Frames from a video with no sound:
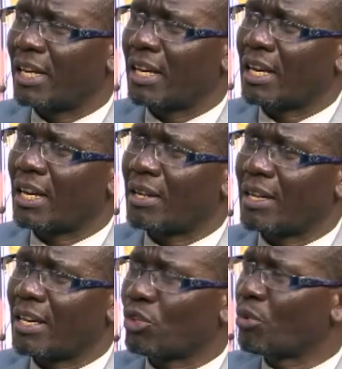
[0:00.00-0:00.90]

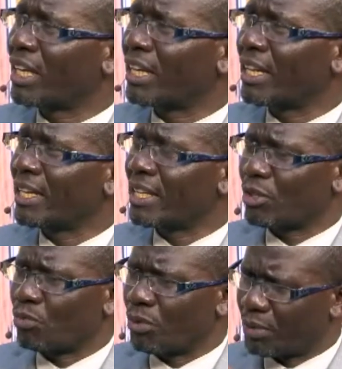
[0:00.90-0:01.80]
And quickly,
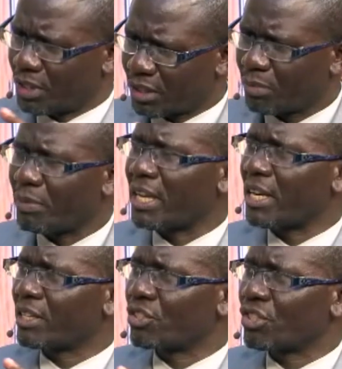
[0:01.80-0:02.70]
that we were just
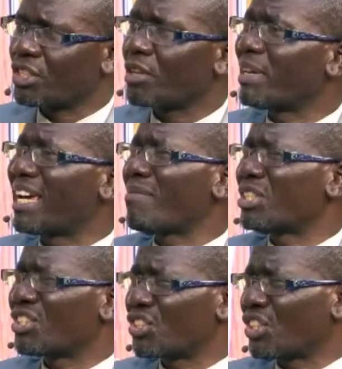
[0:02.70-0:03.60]
beginning the church, I became a
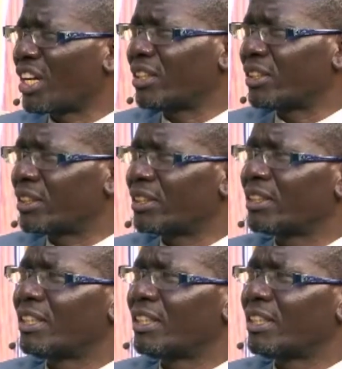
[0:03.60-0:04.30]
church elder.